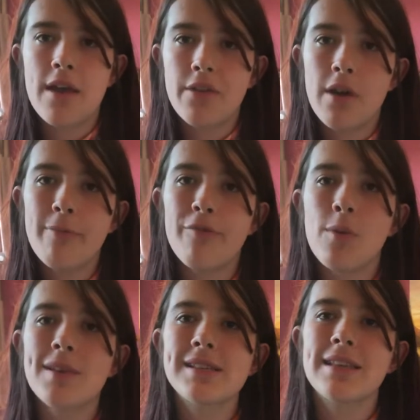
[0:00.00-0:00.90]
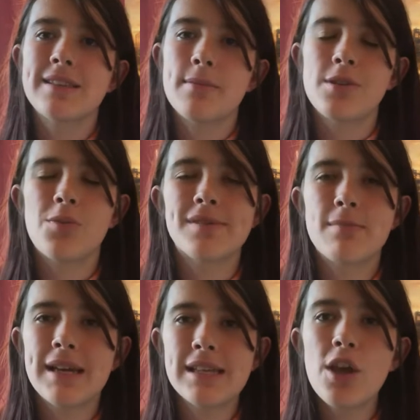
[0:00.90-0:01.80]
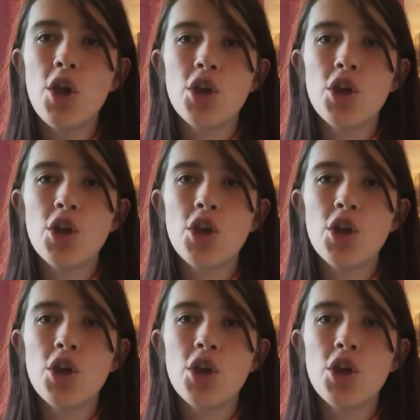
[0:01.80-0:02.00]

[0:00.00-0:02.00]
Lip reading: I thought her performance in this episode was amazing.